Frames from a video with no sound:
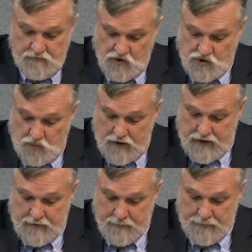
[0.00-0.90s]
Verse
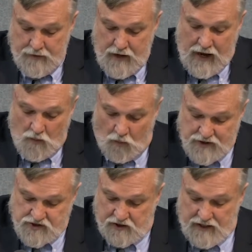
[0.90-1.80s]
20. And
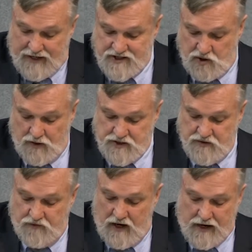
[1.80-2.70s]
what is the
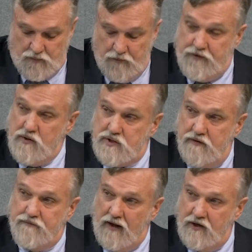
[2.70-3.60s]
consequence of God
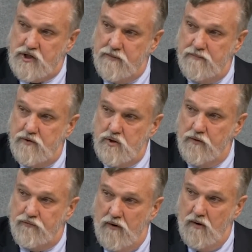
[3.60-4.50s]
refusing fellowship
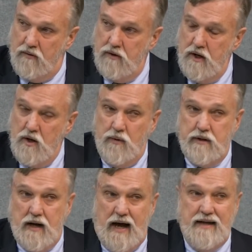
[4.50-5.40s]
to a throne?
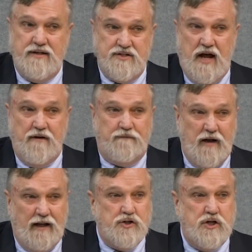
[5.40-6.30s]
When God does not
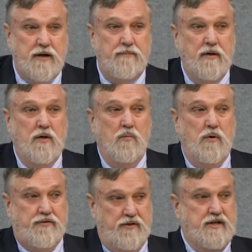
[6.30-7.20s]
fellowship
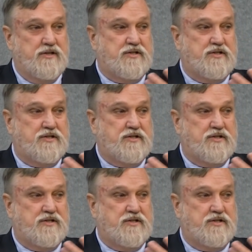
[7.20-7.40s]
with the